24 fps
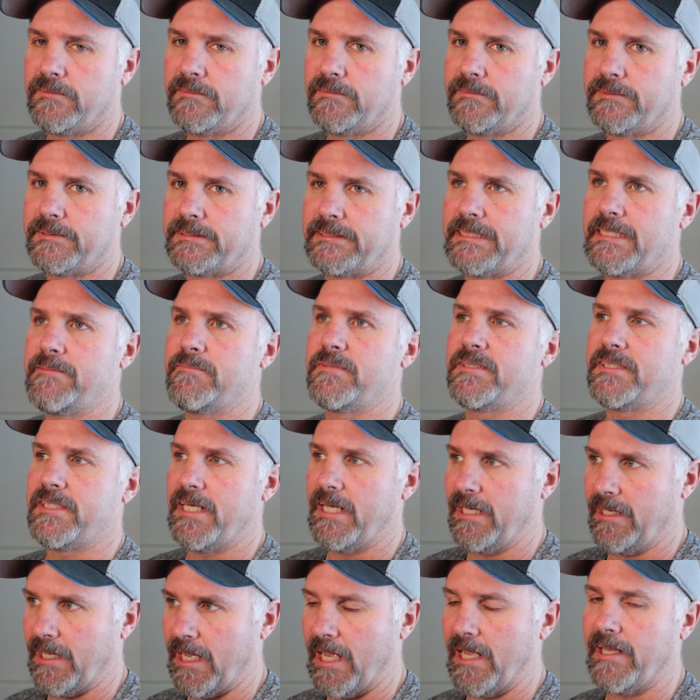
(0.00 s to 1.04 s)
seems
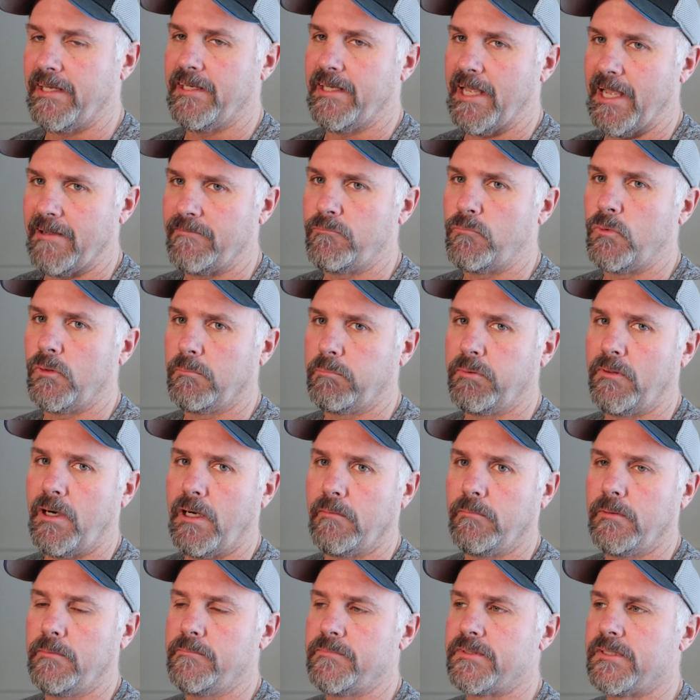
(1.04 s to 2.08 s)
to I have more
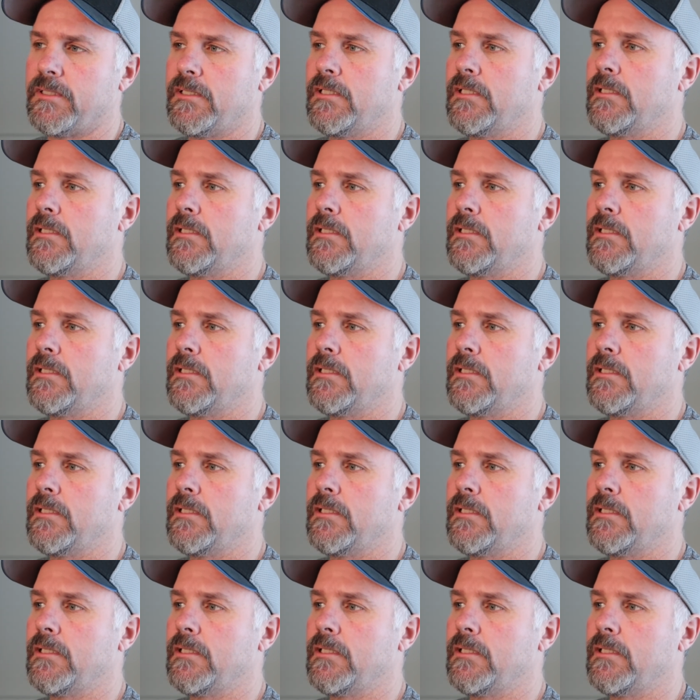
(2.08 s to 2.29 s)
problems.